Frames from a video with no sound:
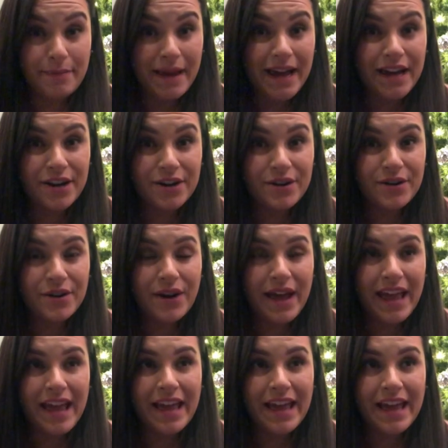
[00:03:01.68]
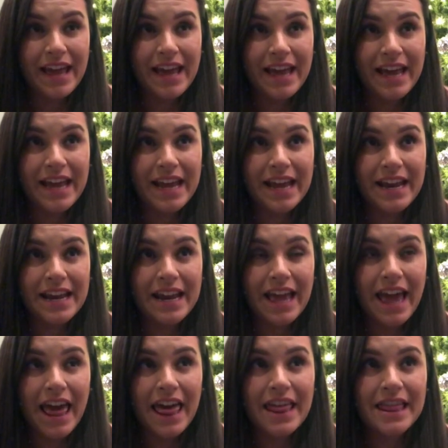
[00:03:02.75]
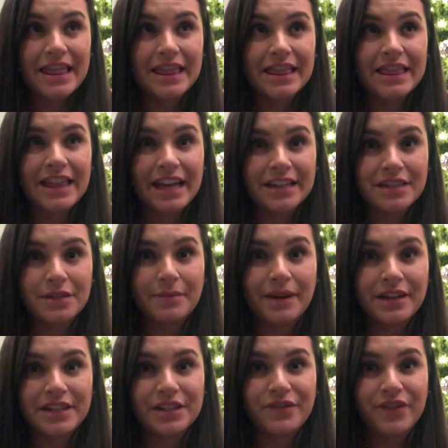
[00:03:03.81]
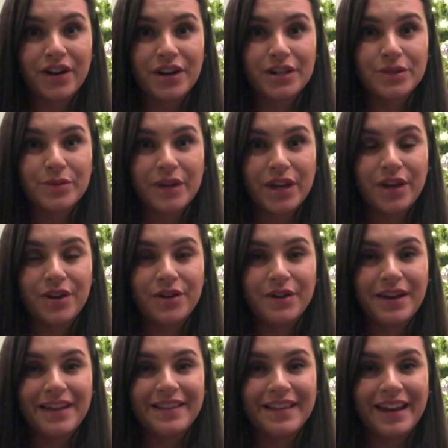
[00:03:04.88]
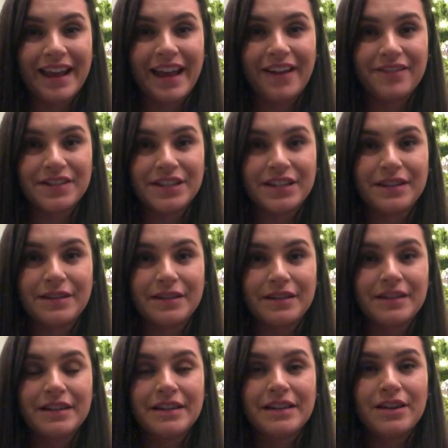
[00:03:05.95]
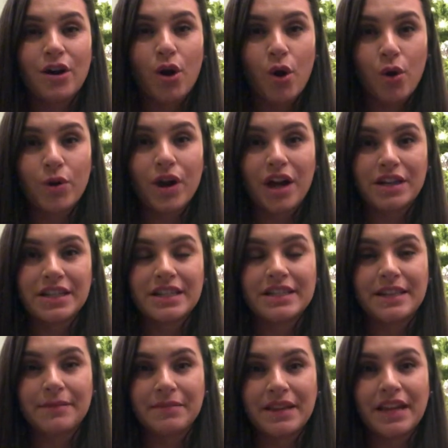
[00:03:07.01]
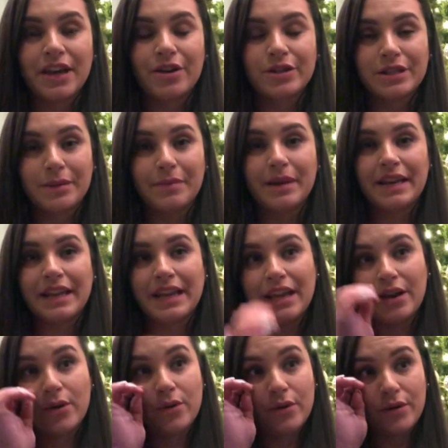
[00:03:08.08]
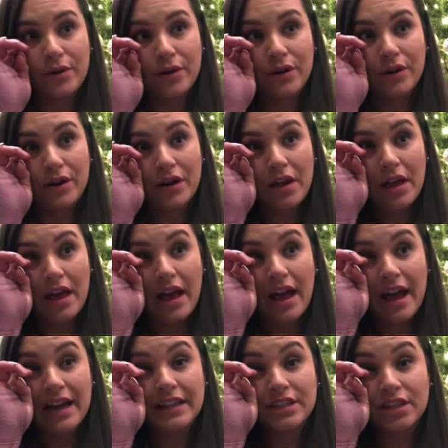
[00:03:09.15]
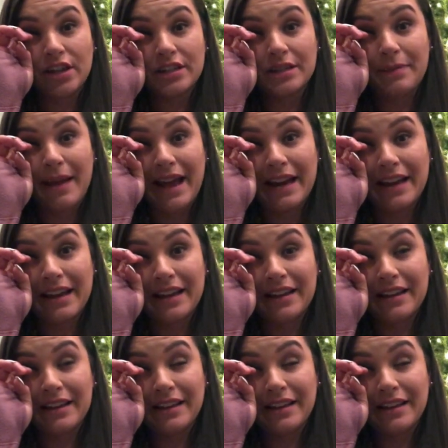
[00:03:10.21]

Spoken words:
paddle, and that's about as far as we go. And then I have to hold on to something or somebody, or I start to panic